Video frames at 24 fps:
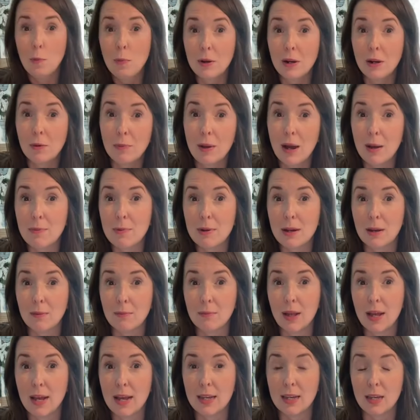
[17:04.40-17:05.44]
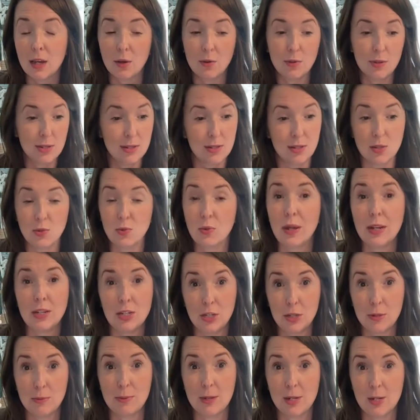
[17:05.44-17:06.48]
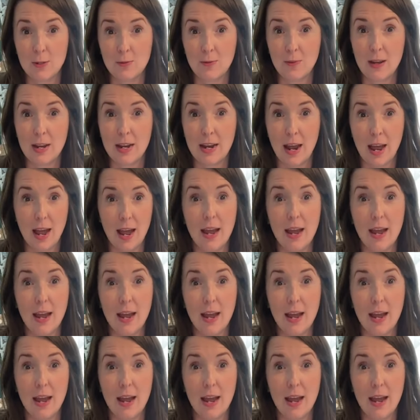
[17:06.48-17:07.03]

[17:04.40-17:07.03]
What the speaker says: opened them up and I'm like, oh, this is way too much fun.